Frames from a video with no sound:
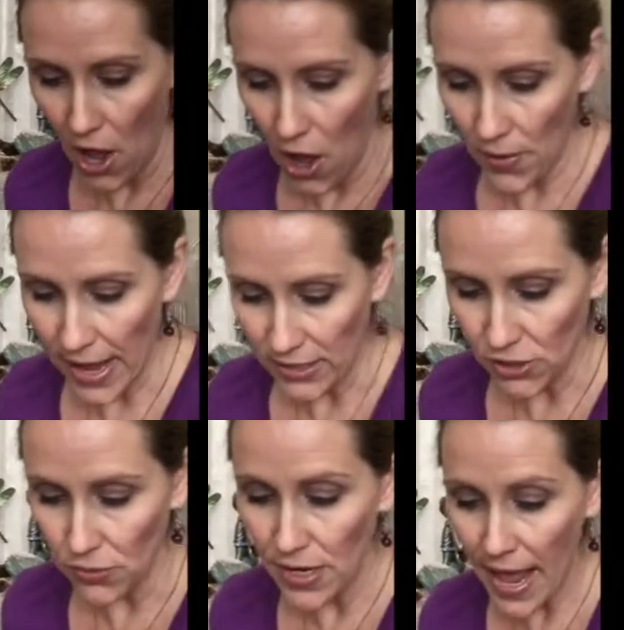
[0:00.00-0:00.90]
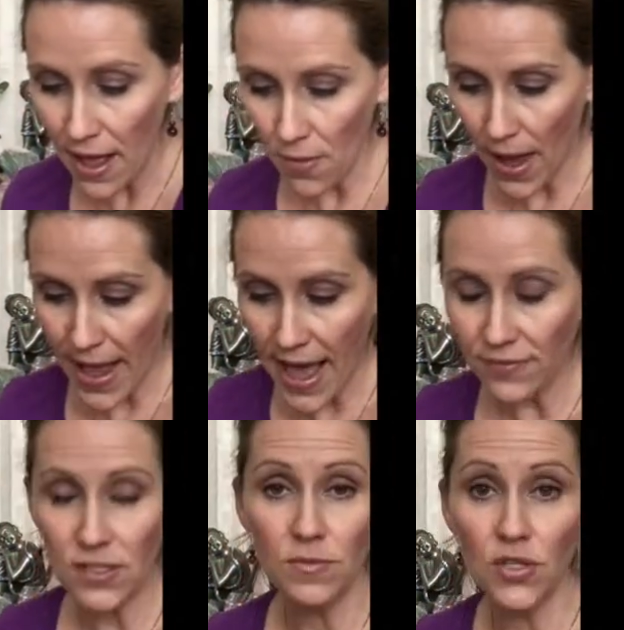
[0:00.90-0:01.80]
Okay, so now I have
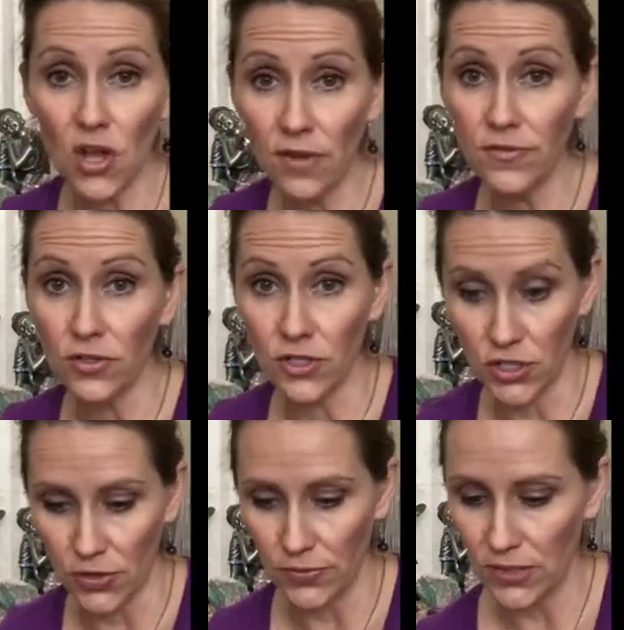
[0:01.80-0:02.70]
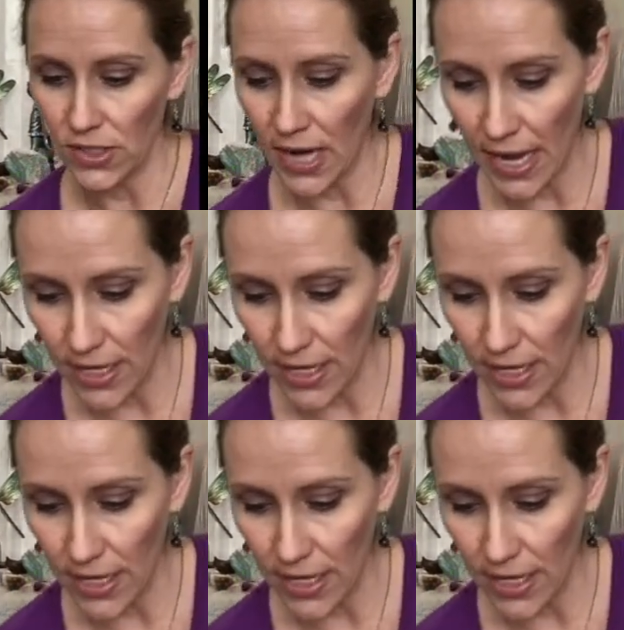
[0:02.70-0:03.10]
some softer stones that I